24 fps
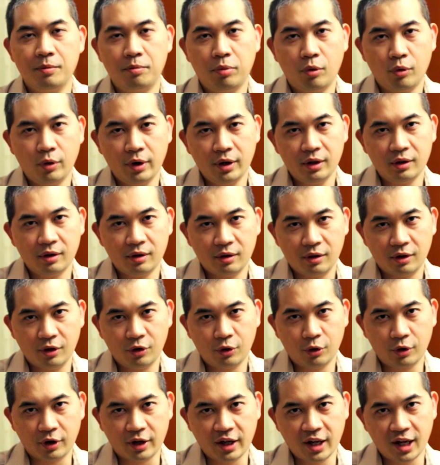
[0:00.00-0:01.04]
point
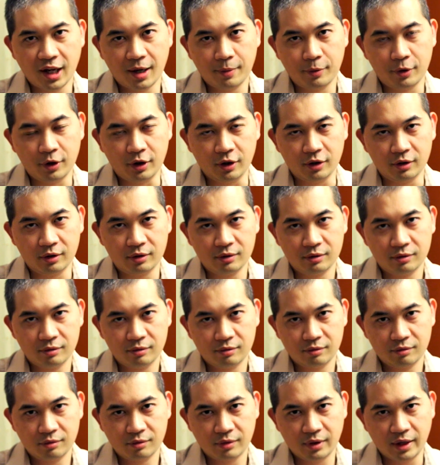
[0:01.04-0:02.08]
your camera
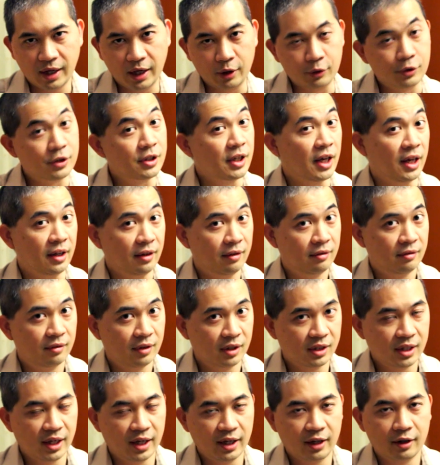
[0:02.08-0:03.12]
outside
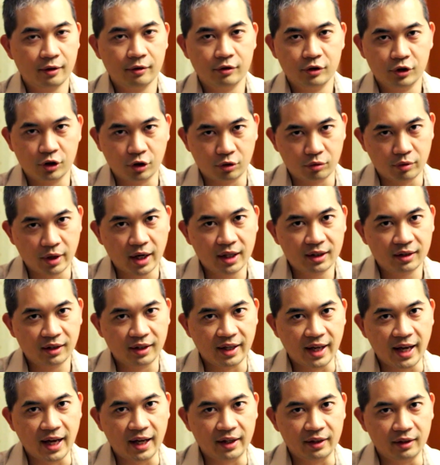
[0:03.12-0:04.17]
the tank
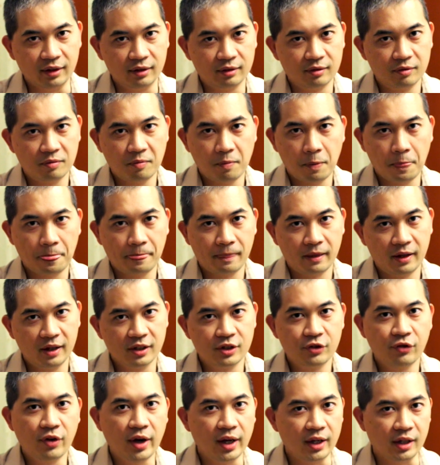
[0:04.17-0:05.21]
directly at it,
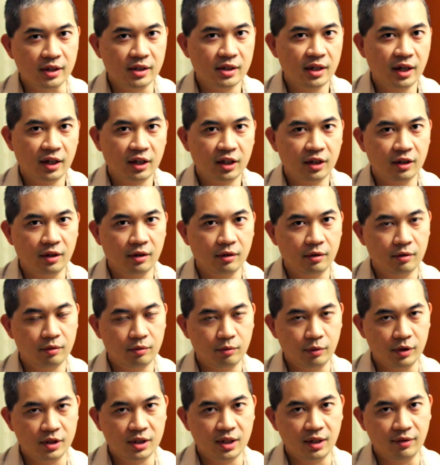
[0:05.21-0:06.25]
it's fine, it's not going to
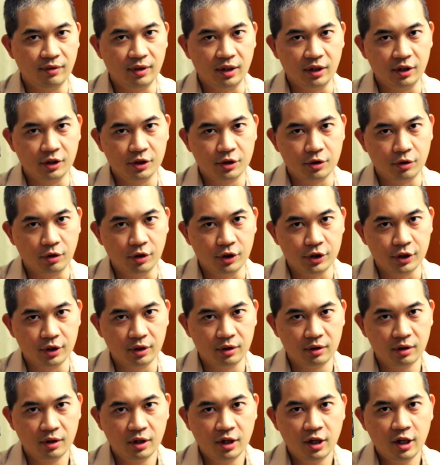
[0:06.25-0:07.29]
receive any
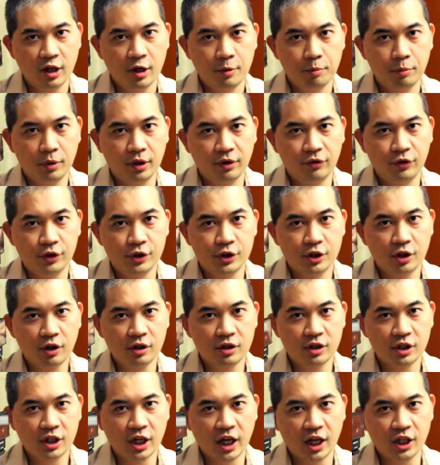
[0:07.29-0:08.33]
distortion. But if you
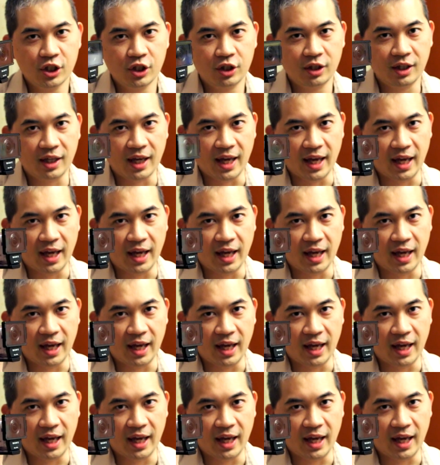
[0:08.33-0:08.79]
start changing the